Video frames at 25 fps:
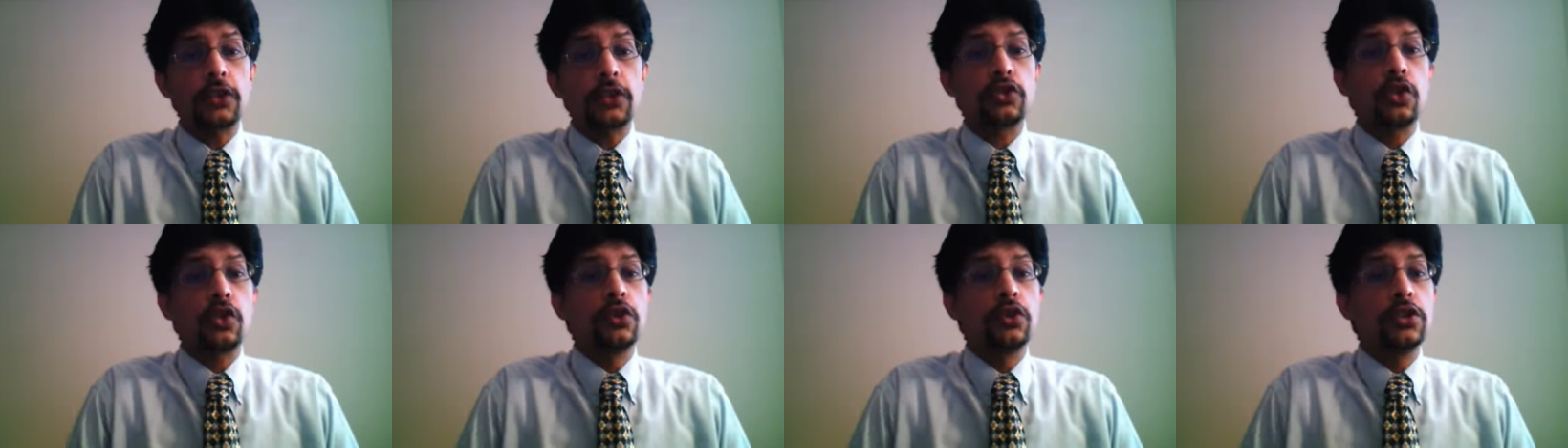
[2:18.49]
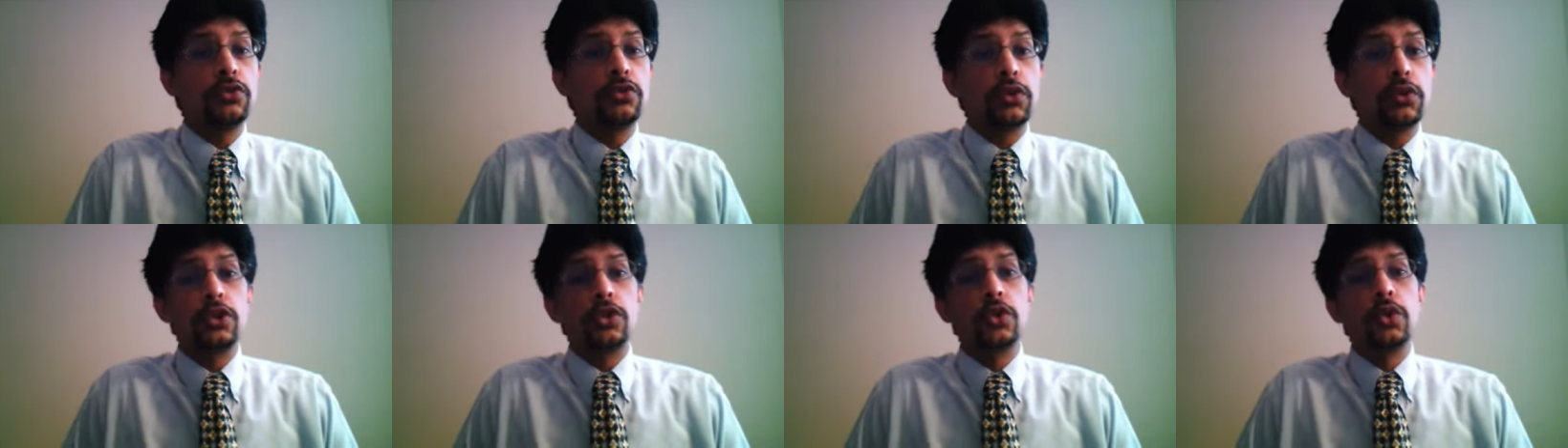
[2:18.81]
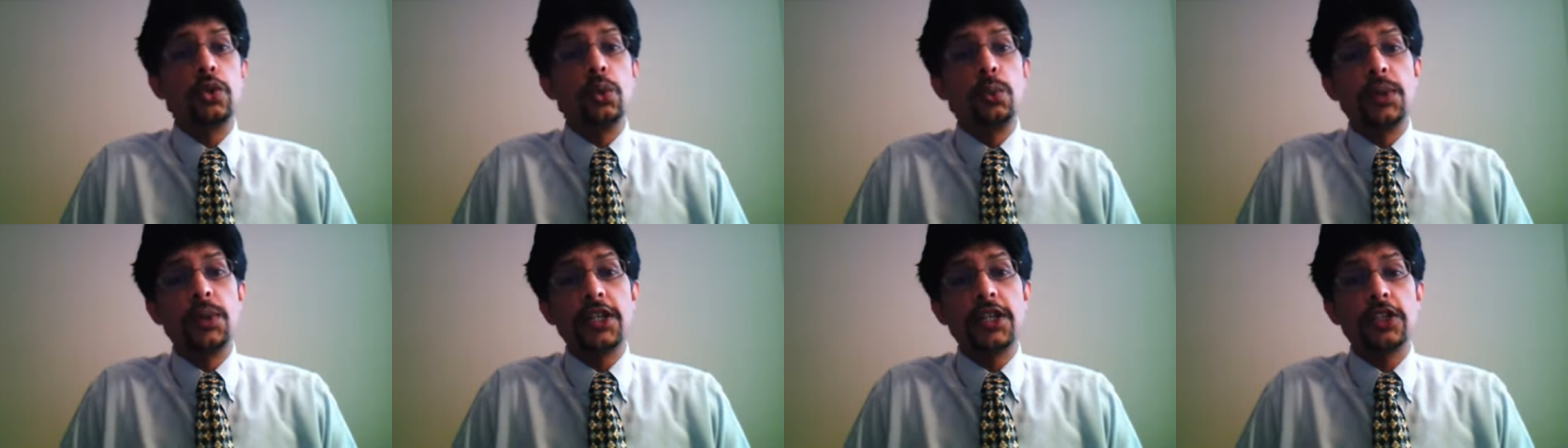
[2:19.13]
So these were the
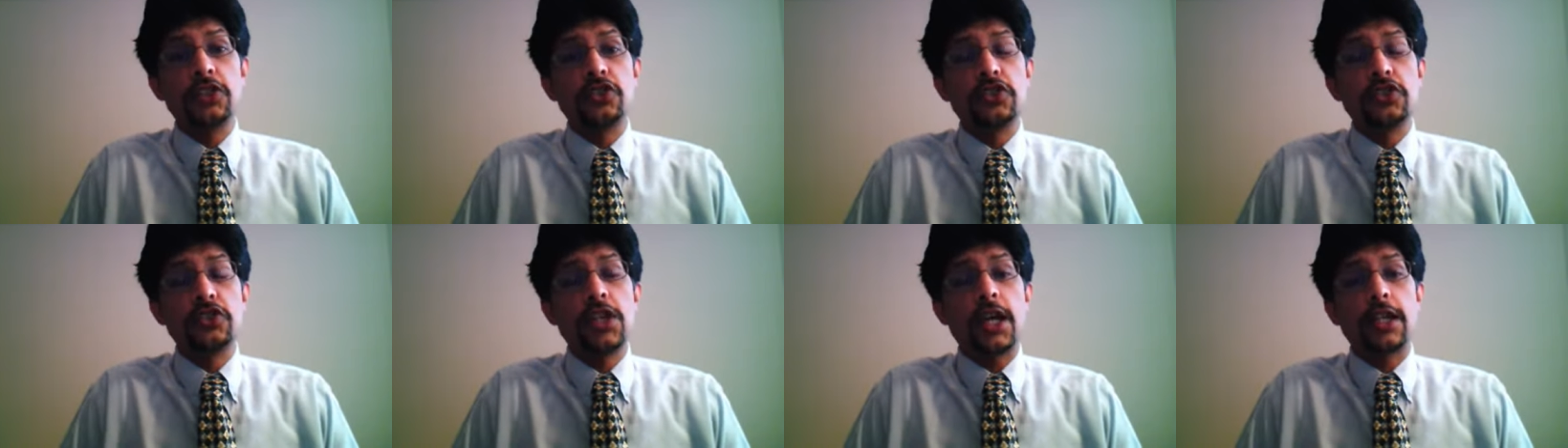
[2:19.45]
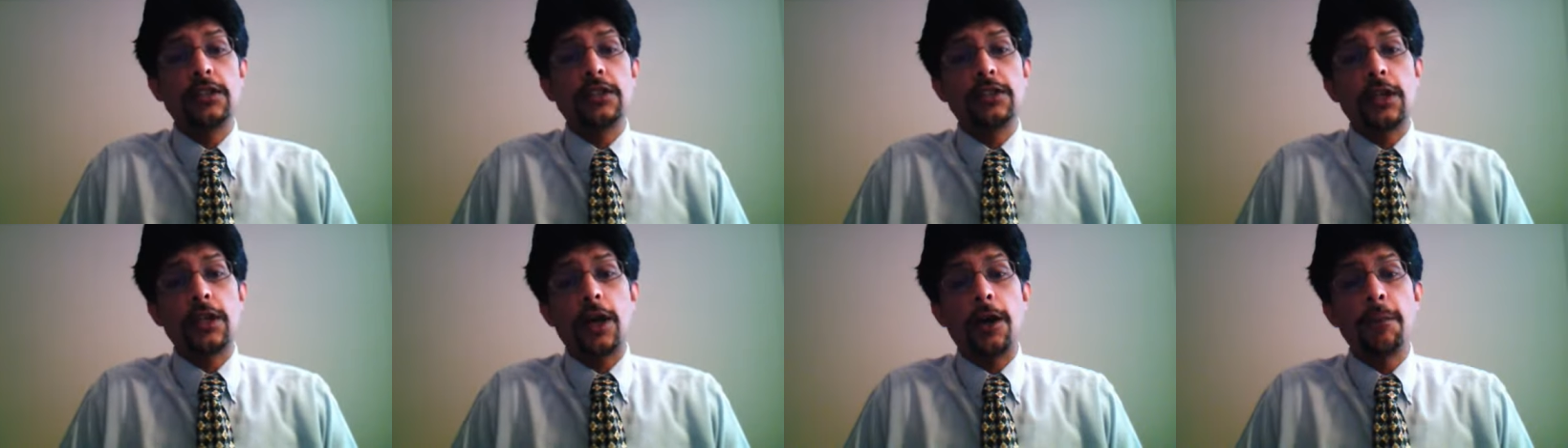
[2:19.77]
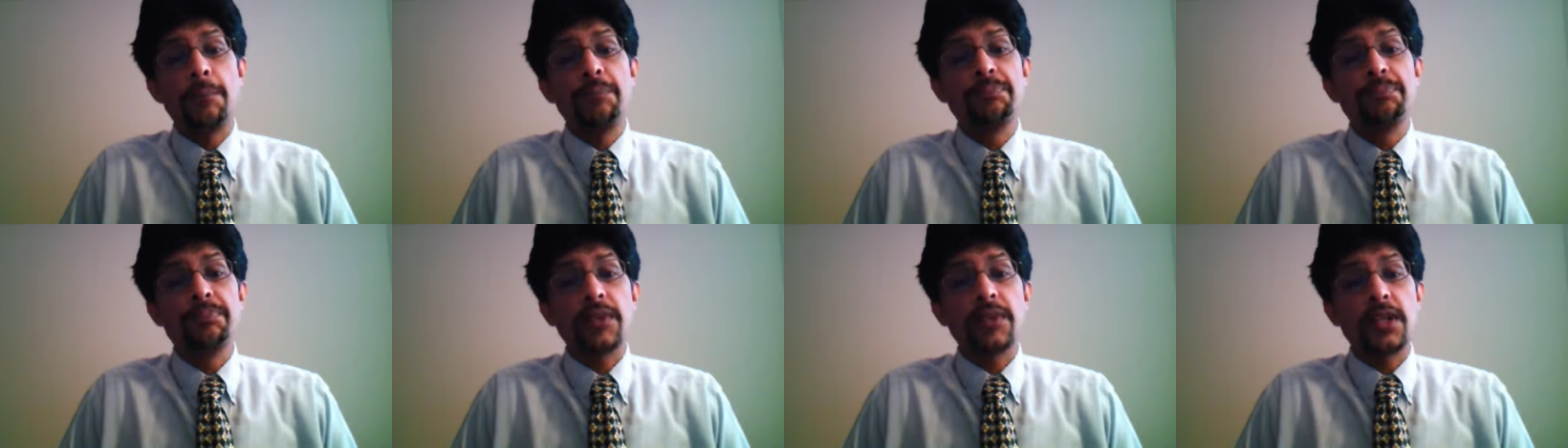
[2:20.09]
two wickets that
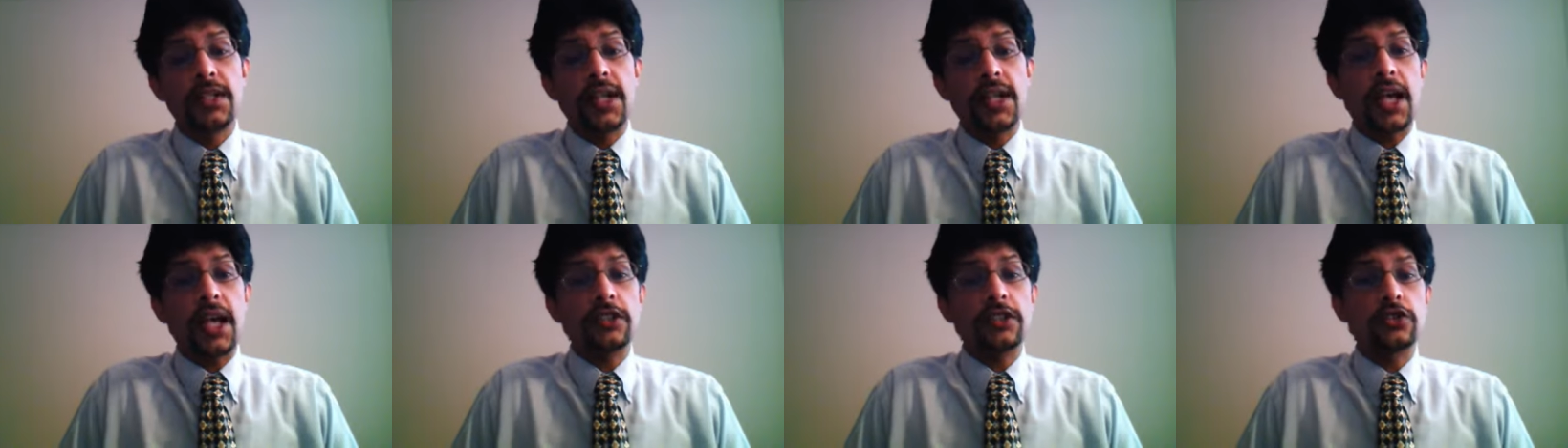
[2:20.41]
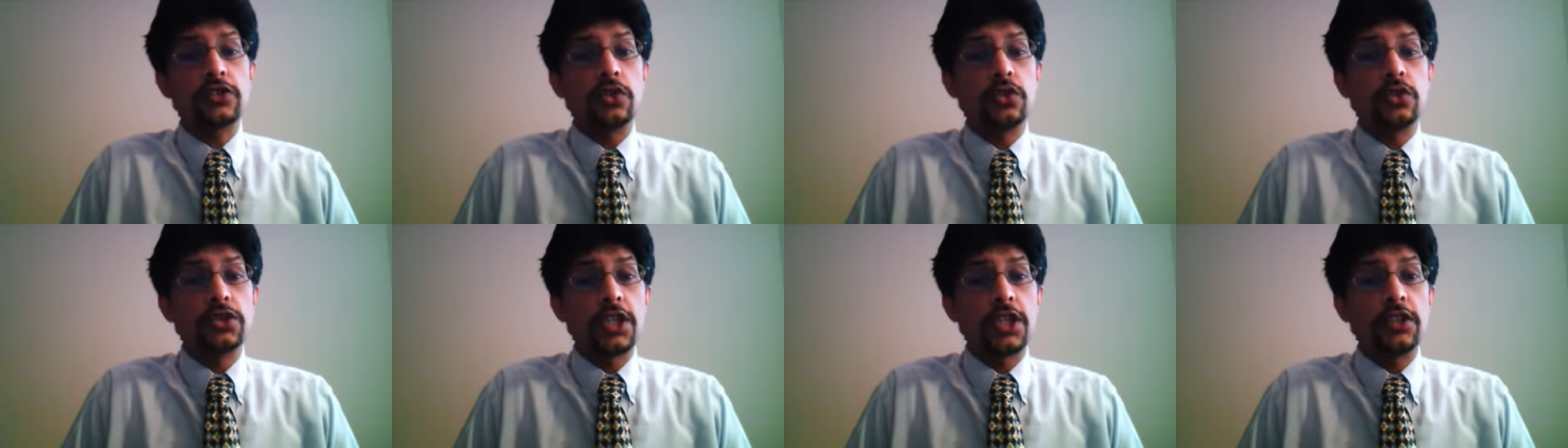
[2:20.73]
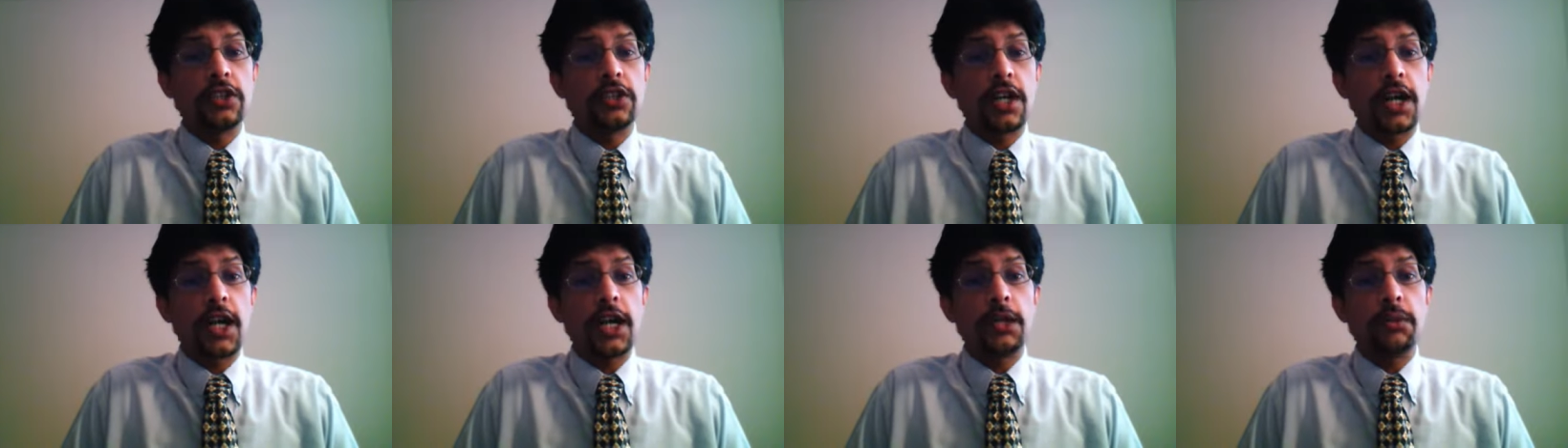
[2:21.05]
um, Nasir Hussain,
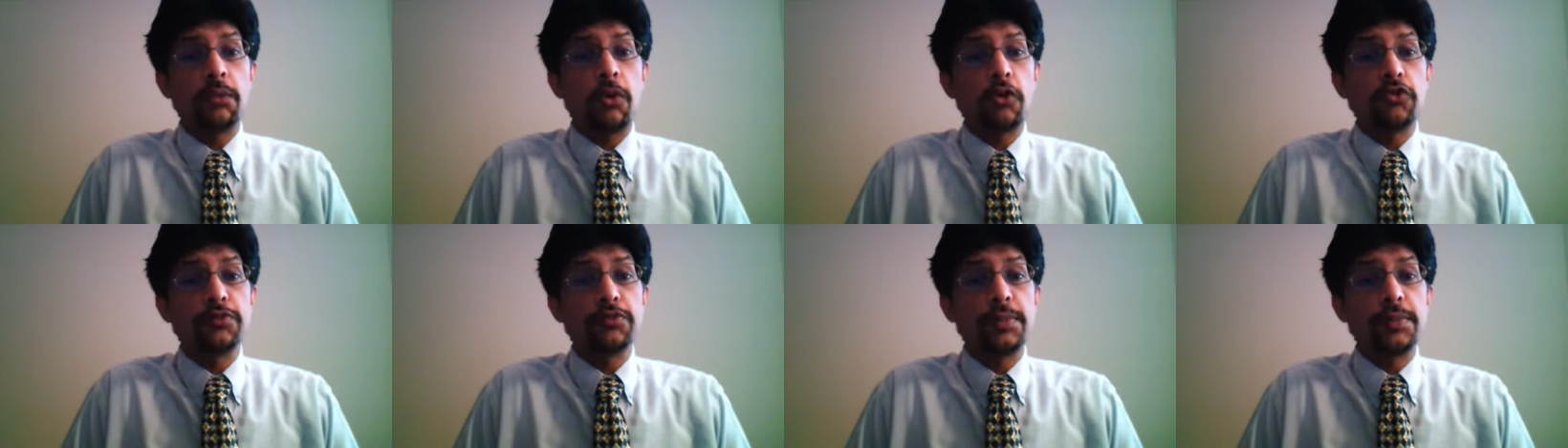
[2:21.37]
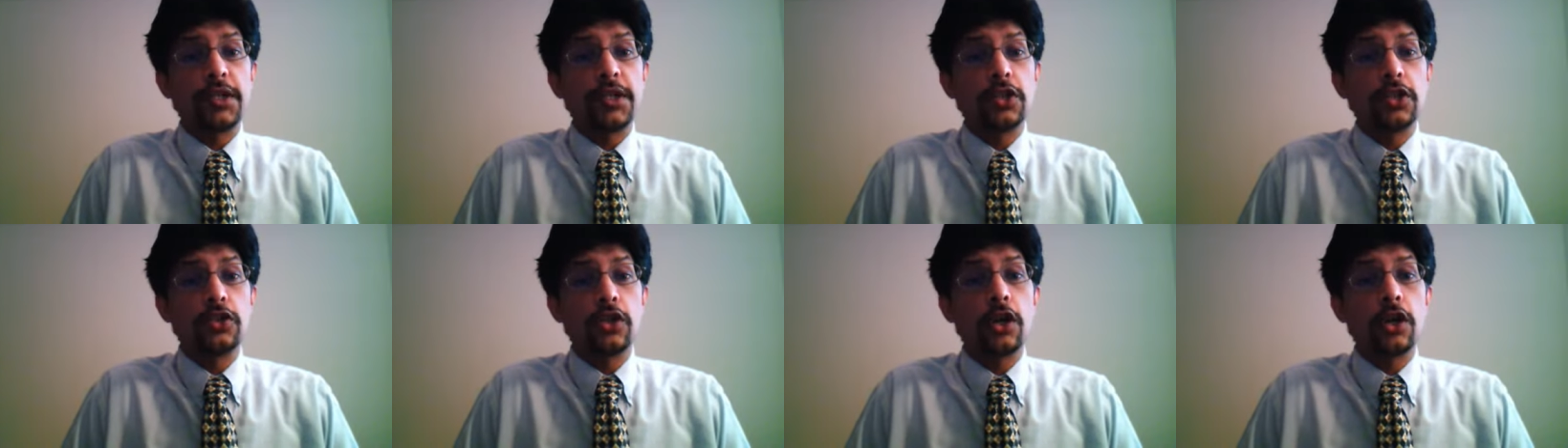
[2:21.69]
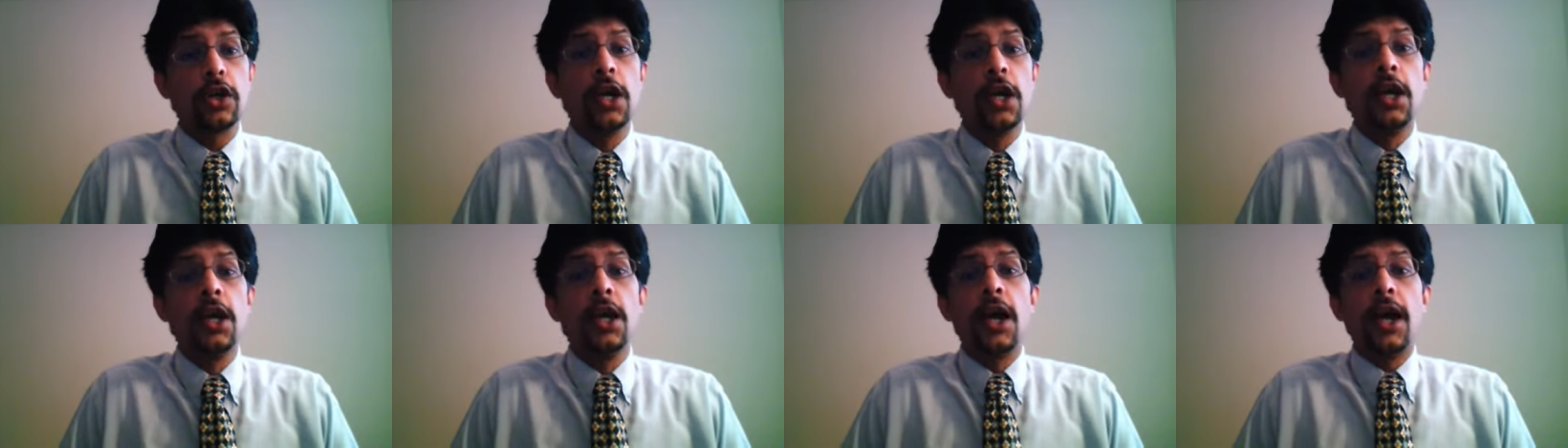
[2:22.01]
the right arm off spinner, took.